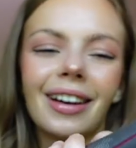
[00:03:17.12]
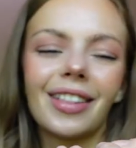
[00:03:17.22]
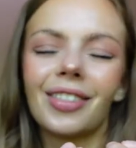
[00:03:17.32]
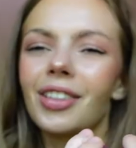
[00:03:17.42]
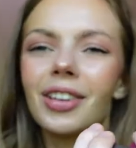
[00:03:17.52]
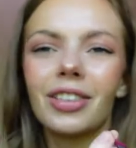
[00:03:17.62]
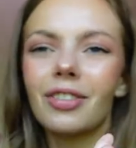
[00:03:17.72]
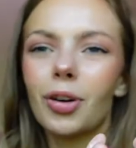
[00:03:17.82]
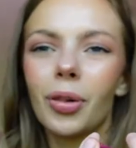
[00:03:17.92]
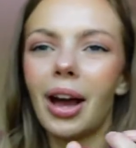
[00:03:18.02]
They
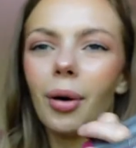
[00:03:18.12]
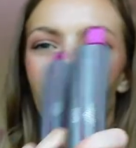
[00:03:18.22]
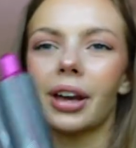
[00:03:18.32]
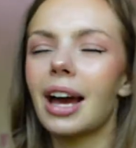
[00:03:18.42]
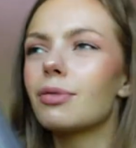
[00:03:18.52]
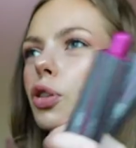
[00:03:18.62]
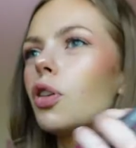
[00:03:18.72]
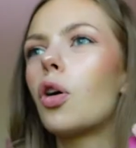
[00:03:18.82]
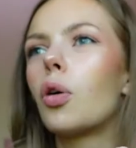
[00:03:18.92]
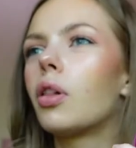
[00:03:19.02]
fall out. Like
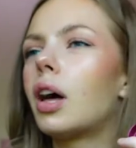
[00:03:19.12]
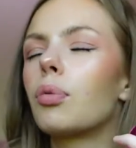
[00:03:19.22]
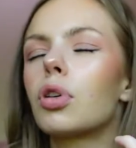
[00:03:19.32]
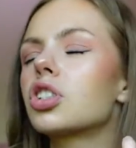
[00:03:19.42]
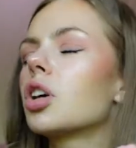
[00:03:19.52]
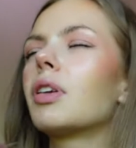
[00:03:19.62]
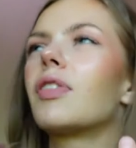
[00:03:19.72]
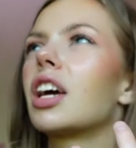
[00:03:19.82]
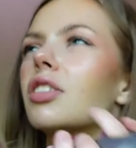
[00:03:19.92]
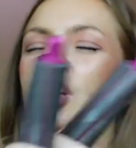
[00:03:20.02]
I've watched so many
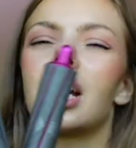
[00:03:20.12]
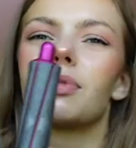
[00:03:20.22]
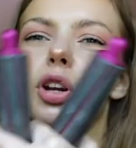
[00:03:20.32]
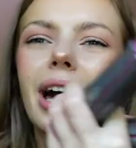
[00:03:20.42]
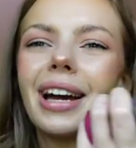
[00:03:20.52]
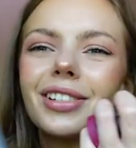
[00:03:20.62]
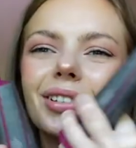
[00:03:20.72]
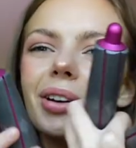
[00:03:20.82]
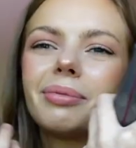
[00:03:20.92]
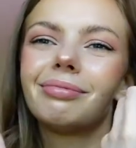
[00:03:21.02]
videos on it, I've done it, I just
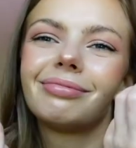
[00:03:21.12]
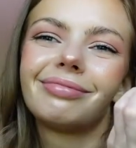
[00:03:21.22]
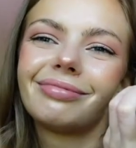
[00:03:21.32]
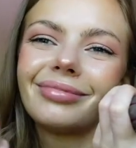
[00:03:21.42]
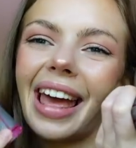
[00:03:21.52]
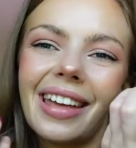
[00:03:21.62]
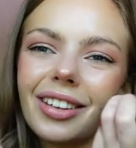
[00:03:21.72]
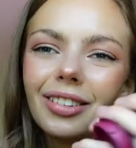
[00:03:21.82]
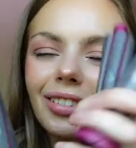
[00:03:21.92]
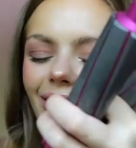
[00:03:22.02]
don't,
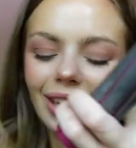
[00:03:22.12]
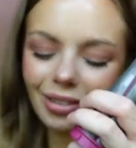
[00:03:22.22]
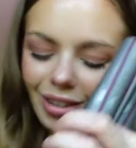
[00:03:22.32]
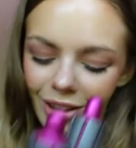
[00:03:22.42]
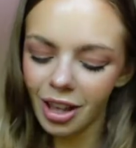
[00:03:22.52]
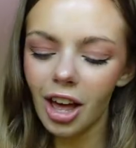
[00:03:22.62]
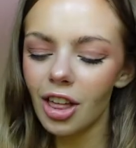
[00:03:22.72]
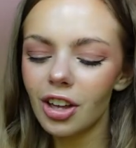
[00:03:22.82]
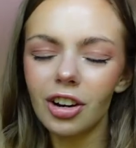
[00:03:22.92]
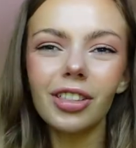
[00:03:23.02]
They're
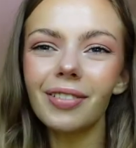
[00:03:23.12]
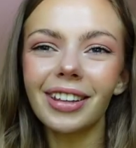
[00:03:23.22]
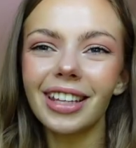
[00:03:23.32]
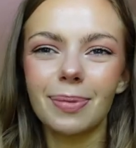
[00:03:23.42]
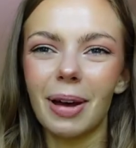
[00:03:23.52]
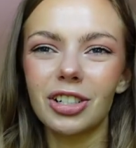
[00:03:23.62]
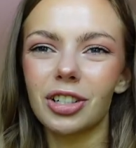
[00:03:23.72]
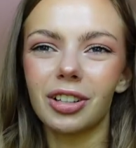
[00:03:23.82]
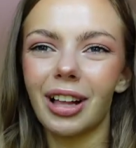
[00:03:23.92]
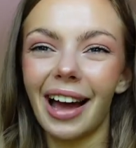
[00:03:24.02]
nothing really special.